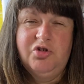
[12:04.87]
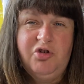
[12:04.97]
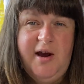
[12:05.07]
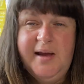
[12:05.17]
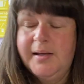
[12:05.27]

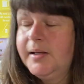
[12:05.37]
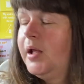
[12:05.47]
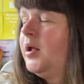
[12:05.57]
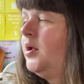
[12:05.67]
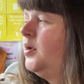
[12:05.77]
dress,
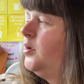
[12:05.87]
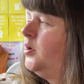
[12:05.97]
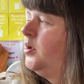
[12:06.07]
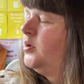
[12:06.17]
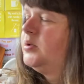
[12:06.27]

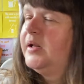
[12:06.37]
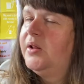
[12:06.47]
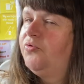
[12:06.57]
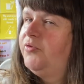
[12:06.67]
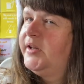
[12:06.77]
like
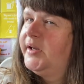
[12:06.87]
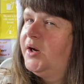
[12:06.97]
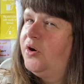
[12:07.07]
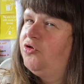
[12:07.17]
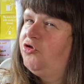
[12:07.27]
the
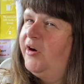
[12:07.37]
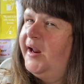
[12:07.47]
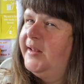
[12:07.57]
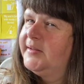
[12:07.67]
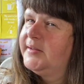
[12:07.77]
Rita
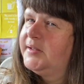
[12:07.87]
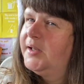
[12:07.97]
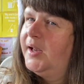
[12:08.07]
dress.